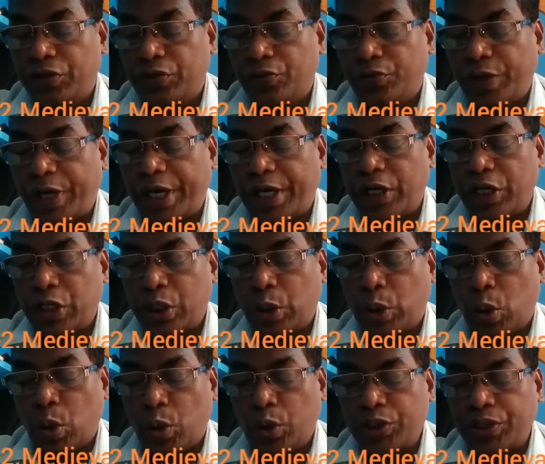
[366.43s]
were
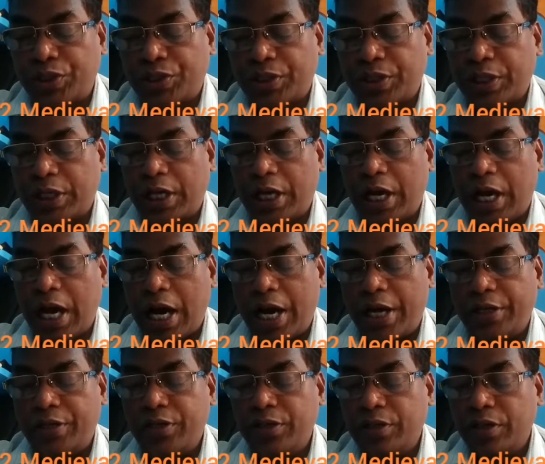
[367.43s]
Goths
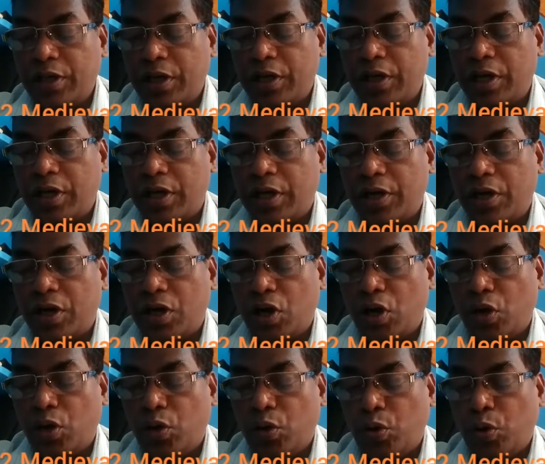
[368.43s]
and
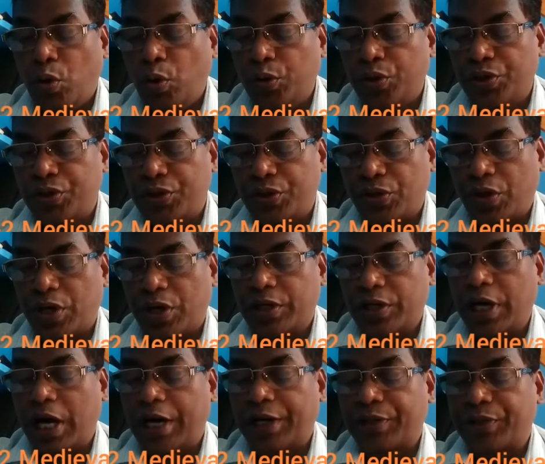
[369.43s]
Huns
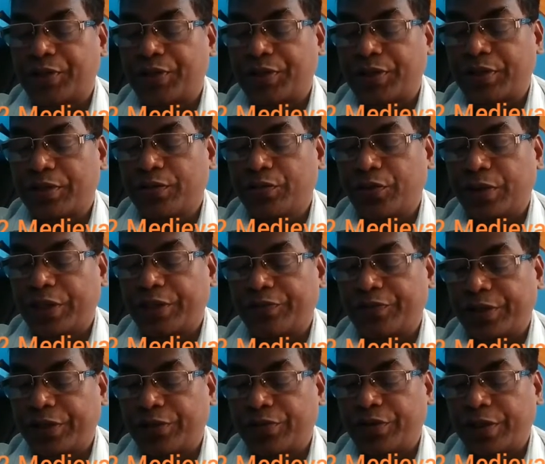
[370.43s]
or Huns,
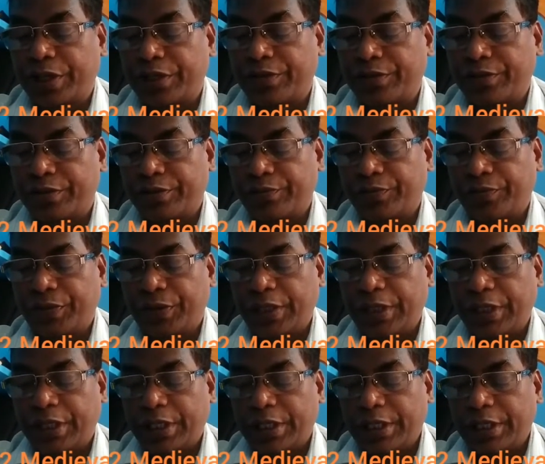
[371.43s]
whatever you call it.
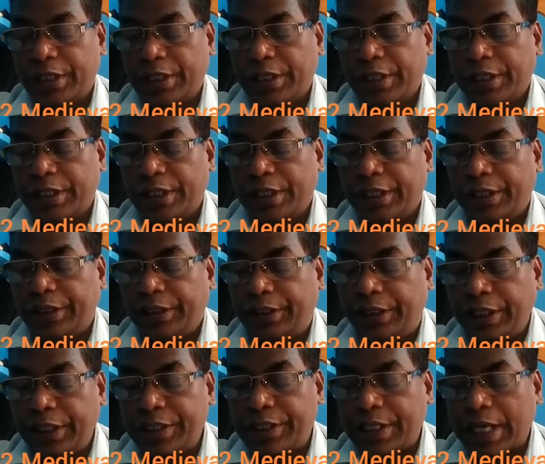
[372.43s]

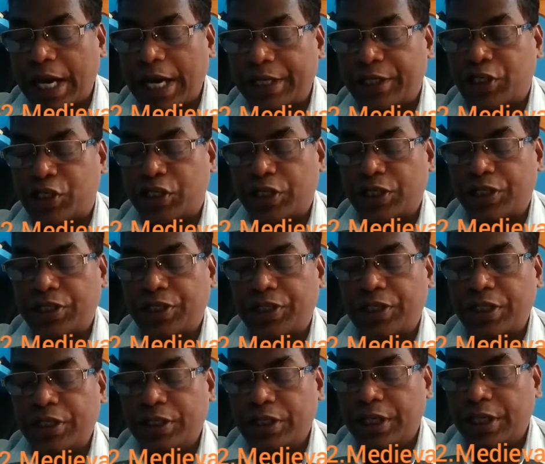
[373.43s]
These actions
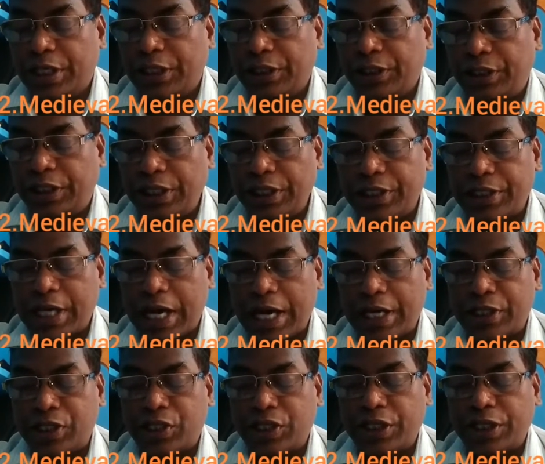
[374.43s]

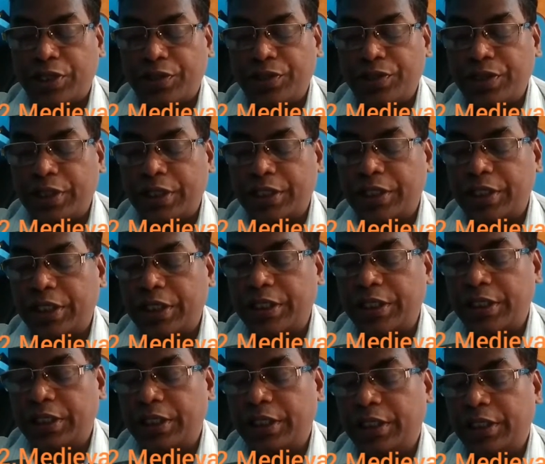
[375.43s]
resulted
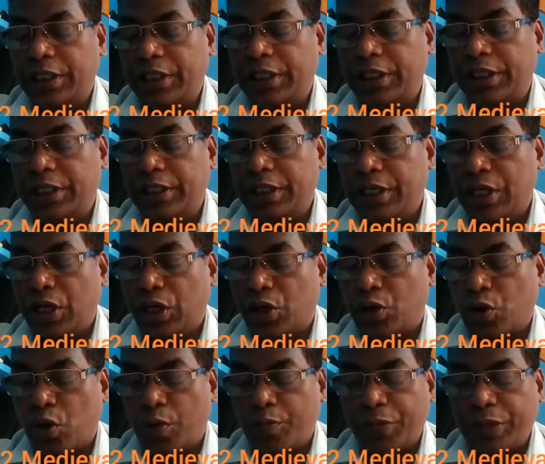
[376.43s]
in the
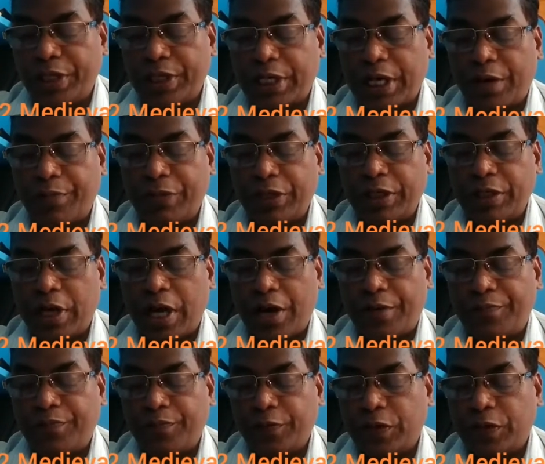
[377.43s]
Roman
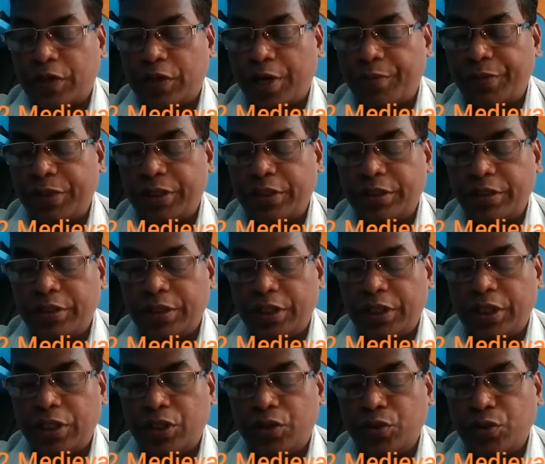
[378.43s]
coming
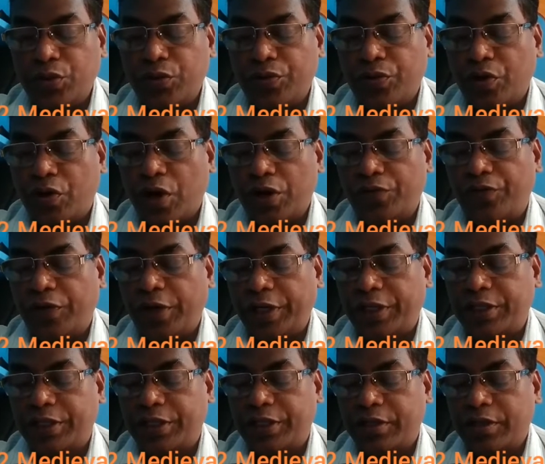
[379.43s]
into
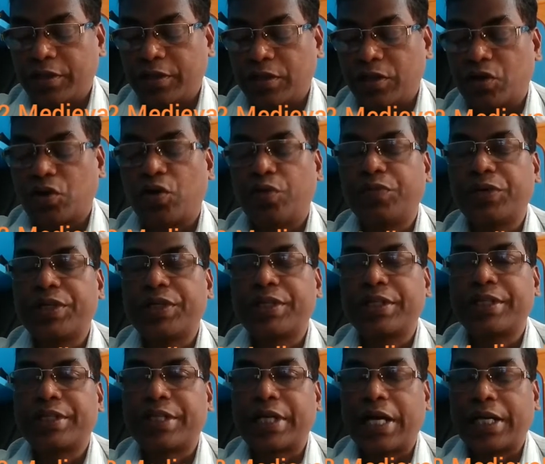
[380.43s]
conflicts. Romans
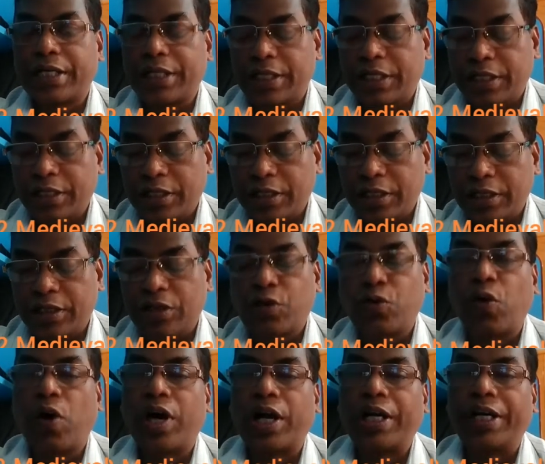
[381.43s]
started
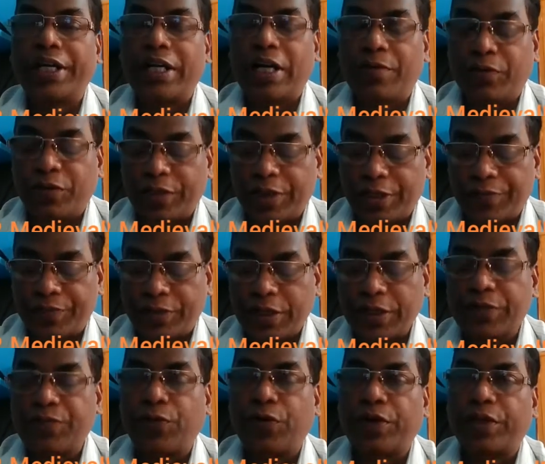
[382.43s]
quarreling among
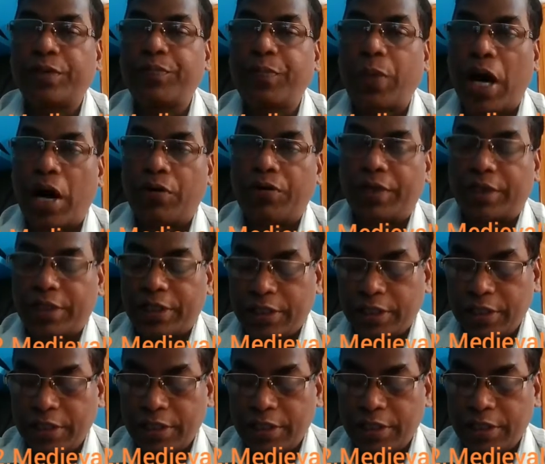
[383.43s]
themselves for the power.